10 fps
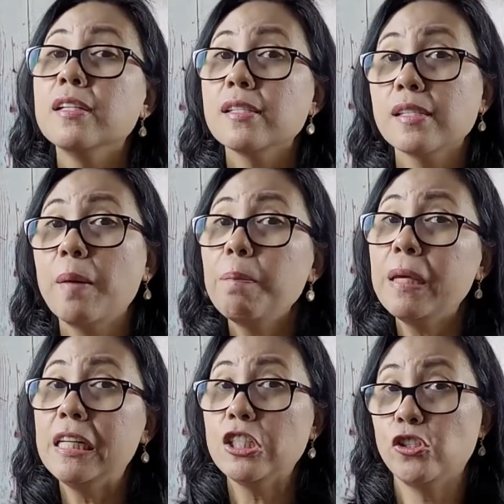Some
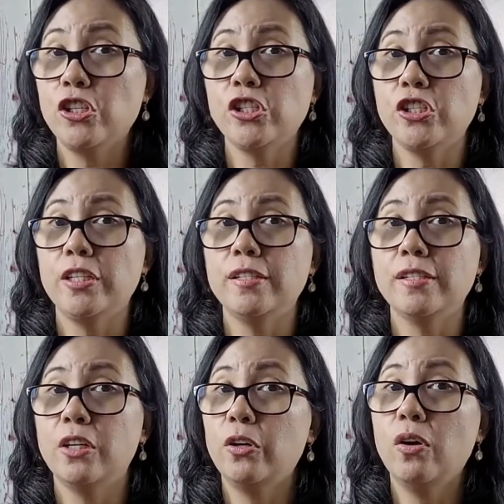
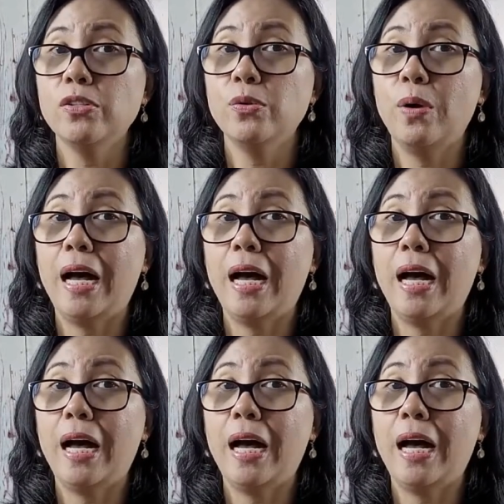pediatricians are also